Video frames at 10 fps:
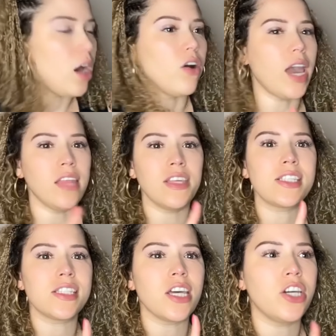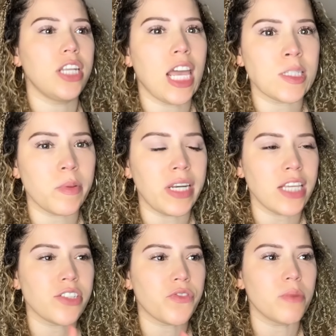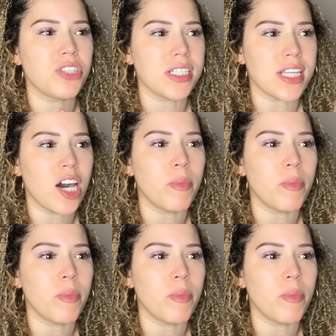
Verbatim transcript: Okay, this is a good explanation from Gizelle